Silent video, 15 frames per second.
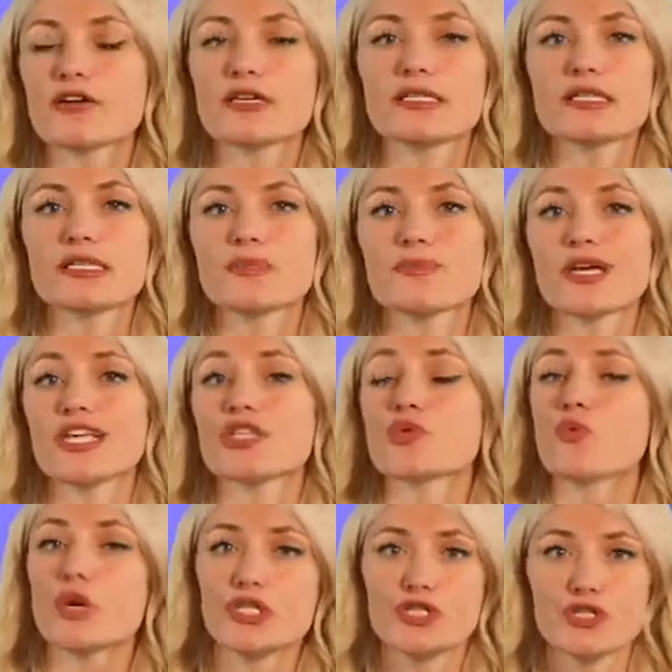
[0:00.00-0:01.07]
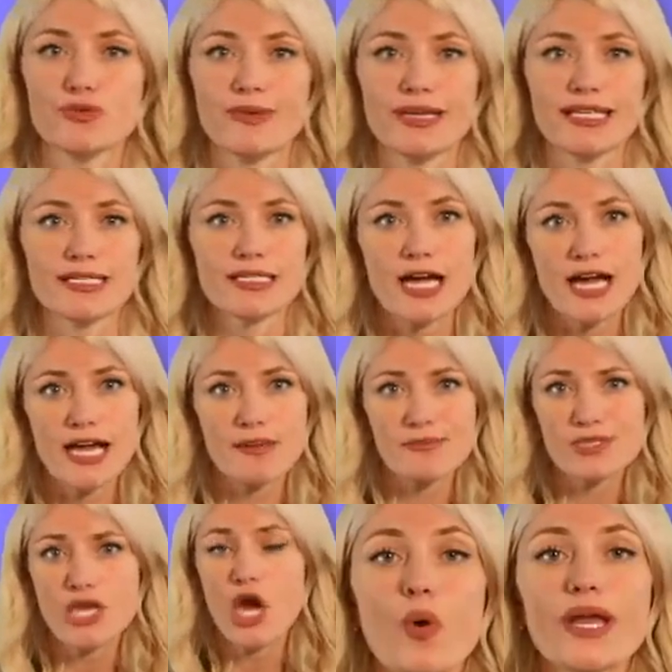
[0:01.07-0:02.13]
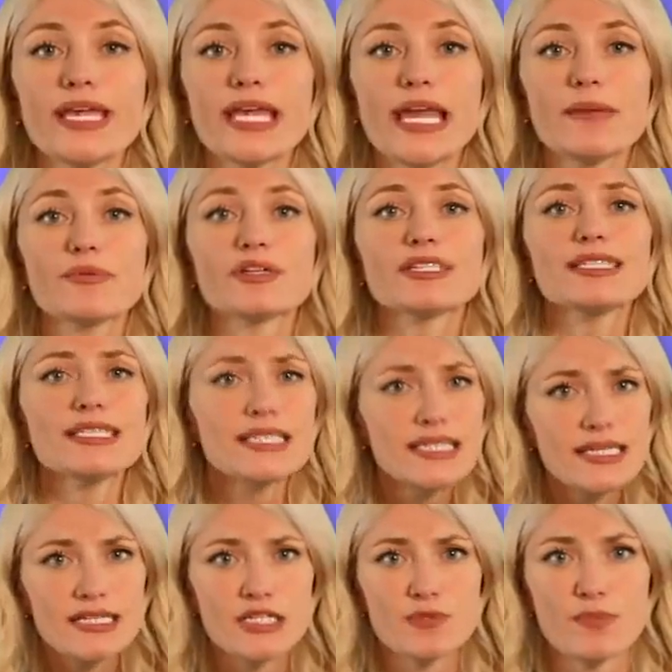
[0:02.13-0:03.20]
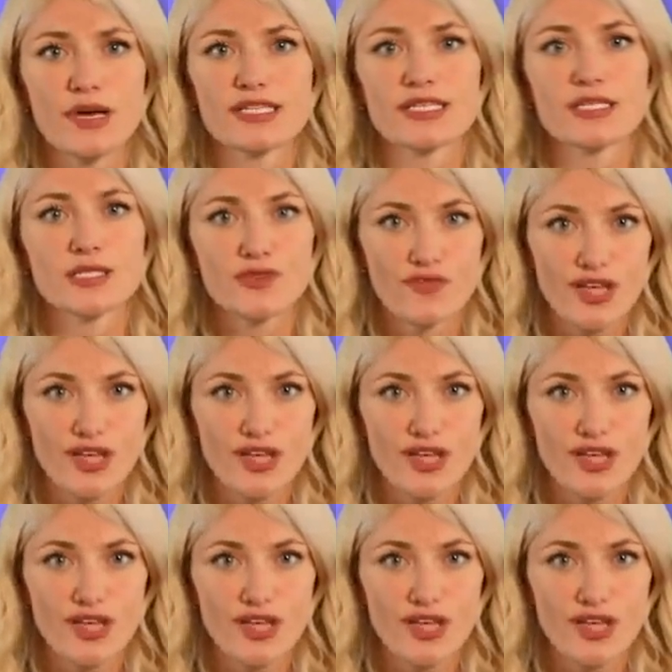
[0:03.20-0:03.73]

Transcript: Chris's place one too many times, one neighbor did express his